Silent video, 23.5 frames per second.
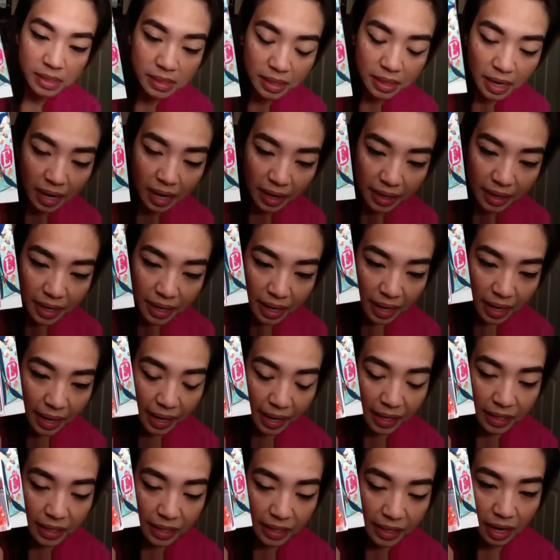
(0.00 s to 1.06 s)
guy.
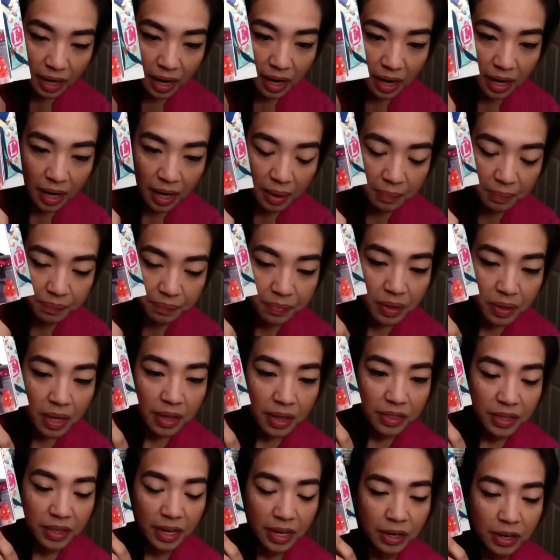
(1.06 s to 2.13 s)
And I
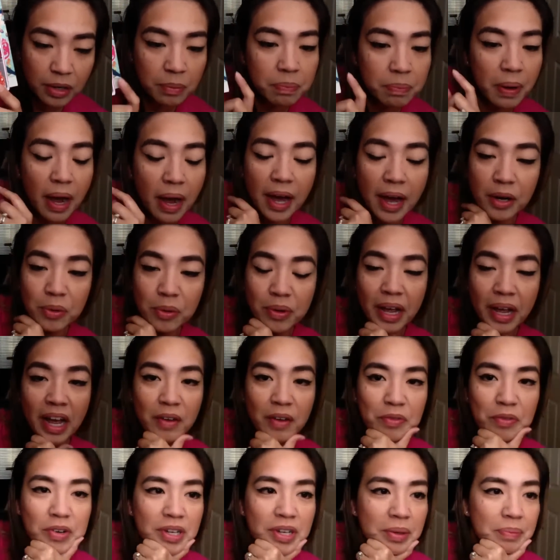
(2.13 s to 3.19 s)
don't
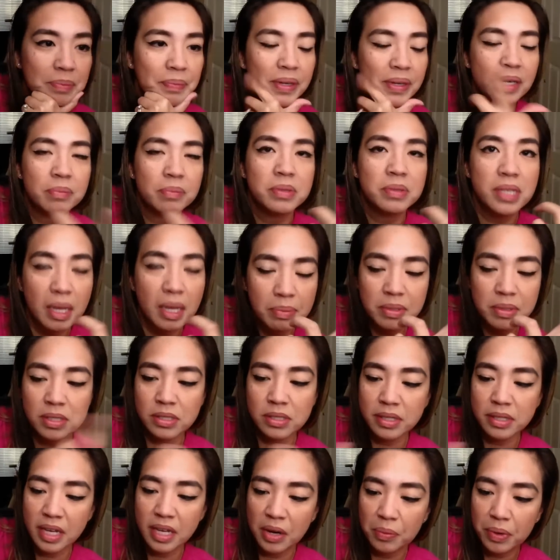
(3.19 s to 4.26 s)
have one, but I'm tempted to
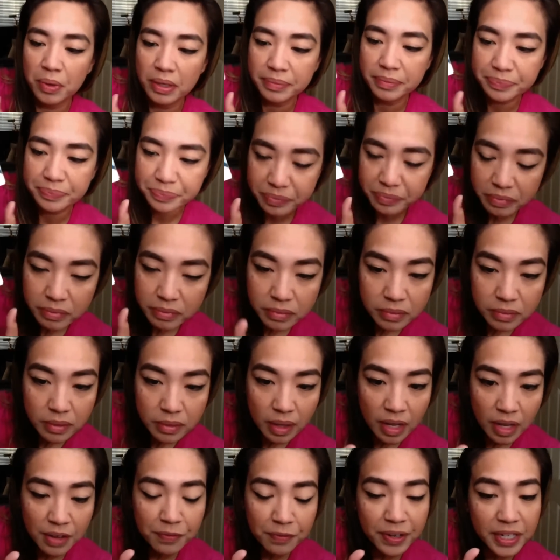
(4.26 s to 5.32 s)
get one.
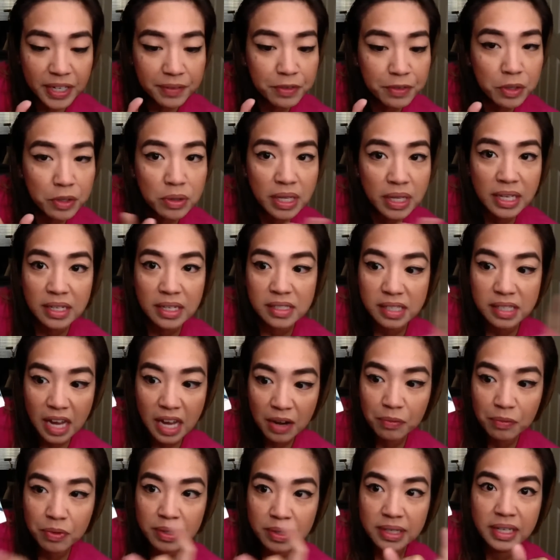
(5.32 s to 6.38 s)
If any of you ladies
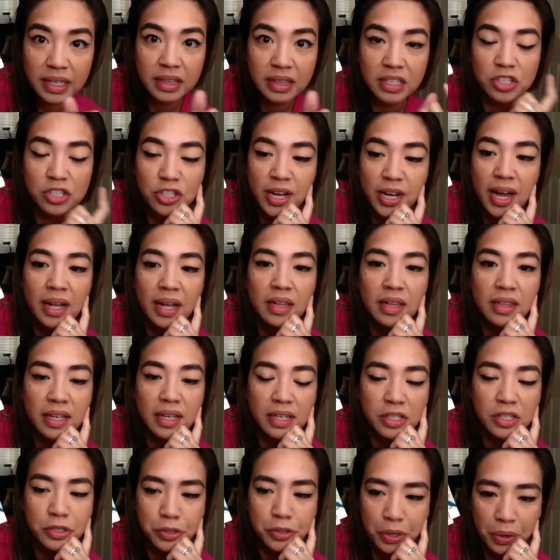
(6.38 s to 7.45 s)
have one in the chat, let
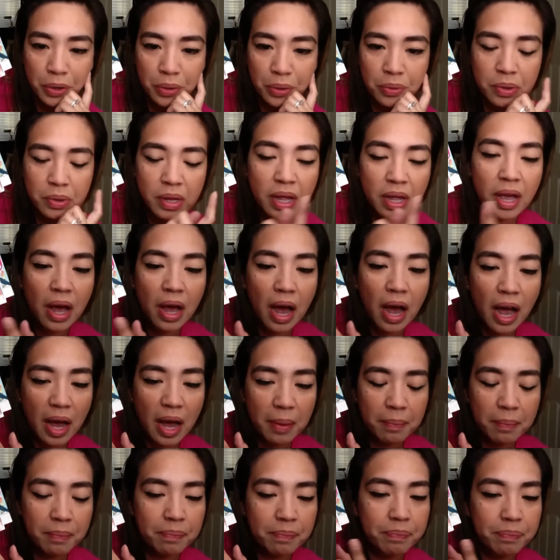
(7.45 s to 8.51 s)
us know.
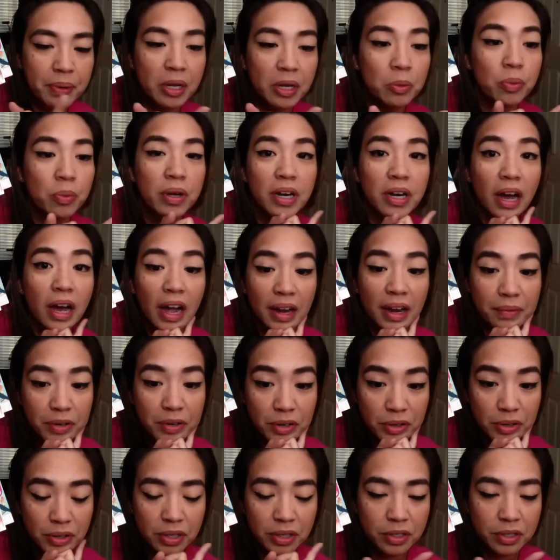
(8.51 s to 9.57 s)
But what I've
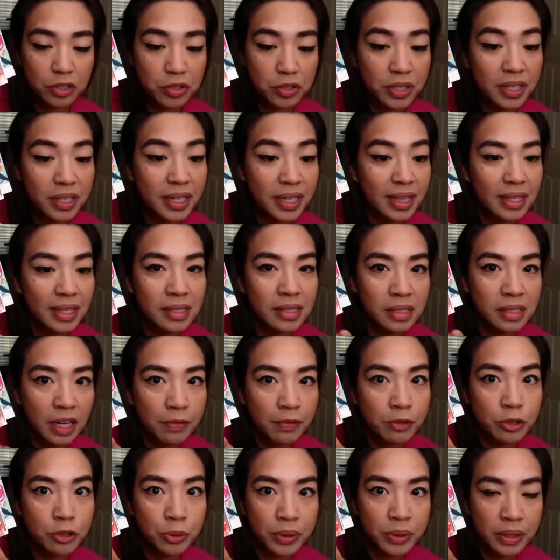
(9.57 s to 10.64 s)
heard, you can get this guy for
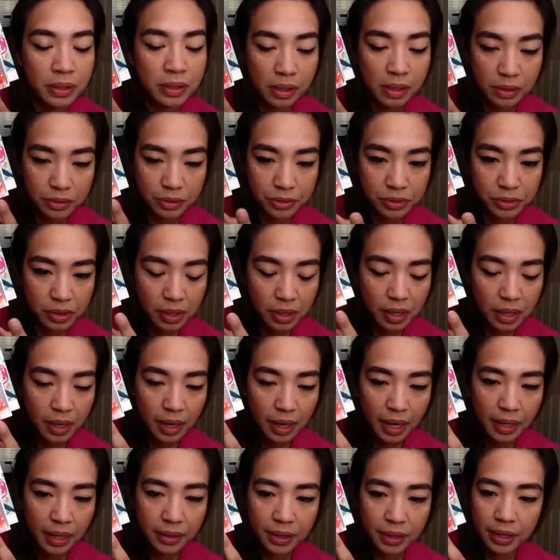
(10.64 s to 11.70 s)
$20.
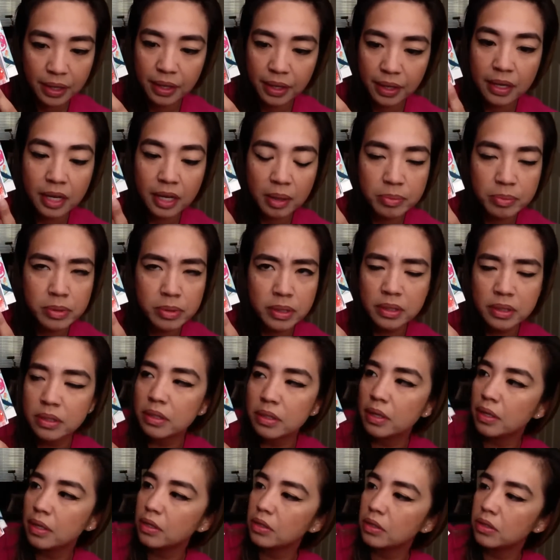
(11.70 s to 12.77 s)
And it comes in
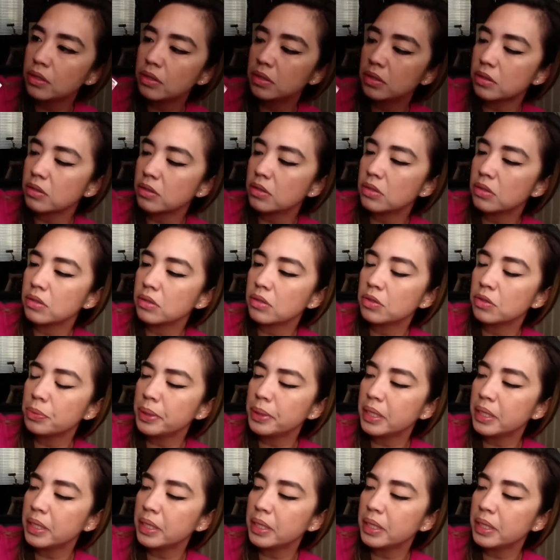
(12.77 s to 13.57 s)
three